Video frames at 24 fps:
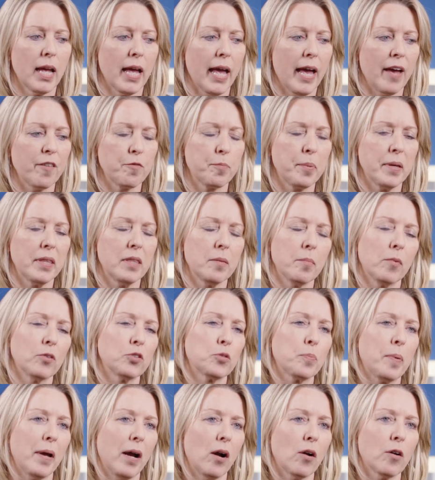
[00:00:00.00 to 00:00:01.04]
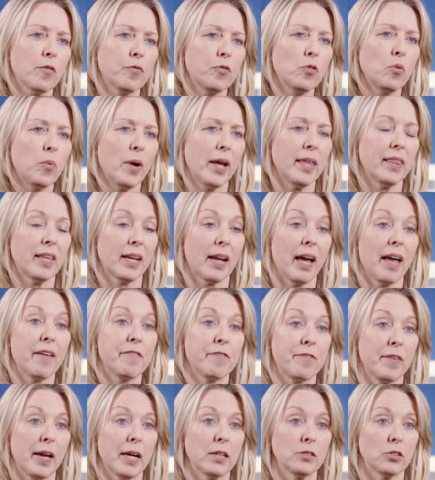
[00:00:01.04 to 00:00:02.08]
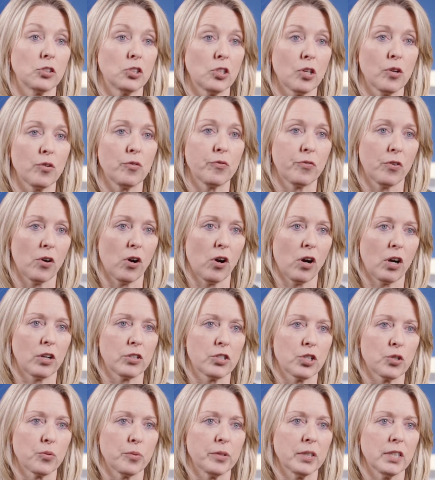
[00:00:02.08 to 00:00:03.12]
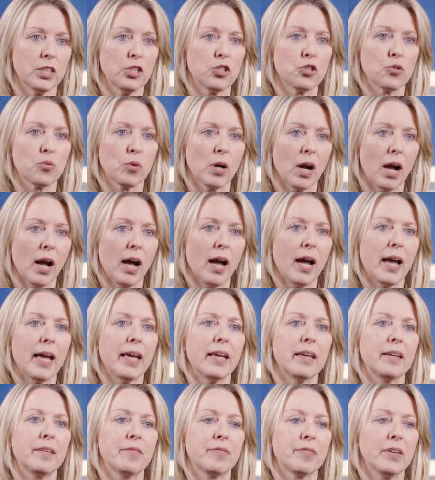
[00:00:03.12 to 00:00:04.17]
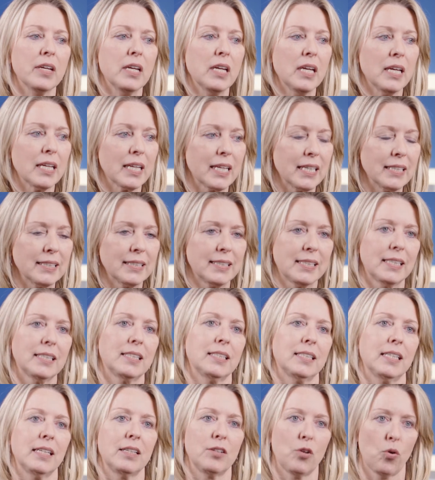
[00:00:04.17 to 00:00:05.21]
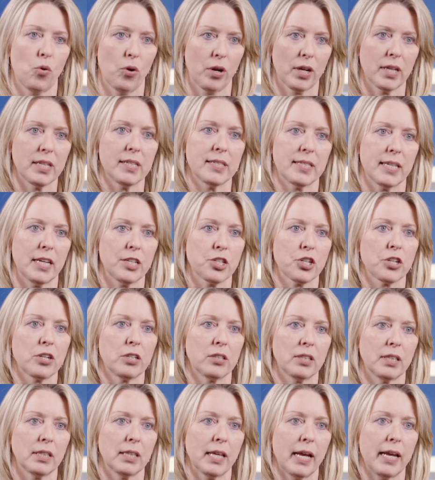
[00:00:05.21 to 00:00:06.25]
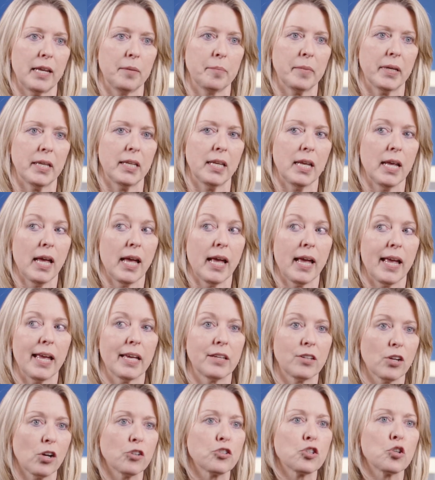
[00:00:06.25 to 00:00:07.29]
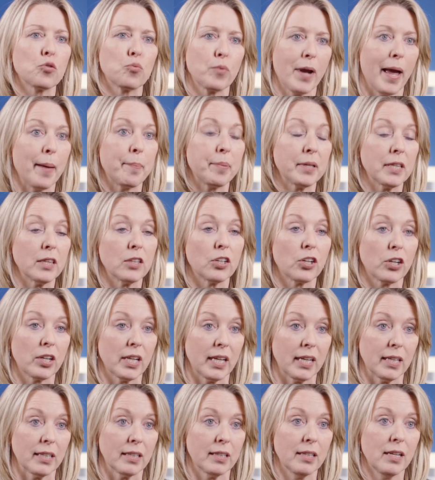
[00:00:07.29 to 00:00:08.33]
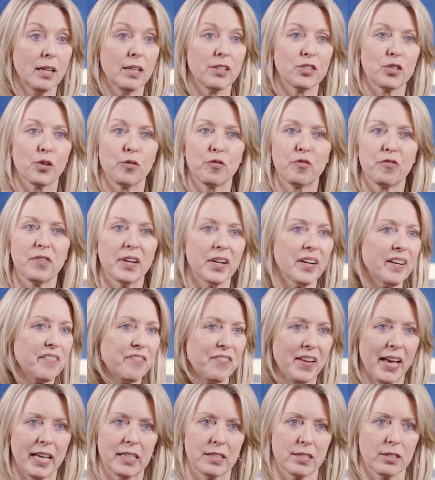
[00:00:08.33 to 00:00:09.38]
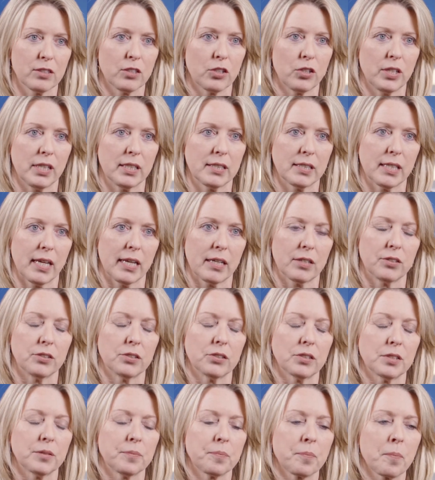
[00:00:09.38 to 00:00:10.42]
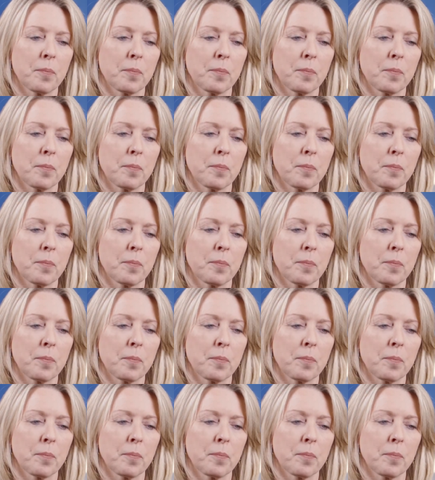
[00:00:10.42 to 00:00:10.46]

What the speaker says: have been the most powerful way that I've found so far to really drive consistent organizational alignment and also rapid learning, so very fast learning cycles.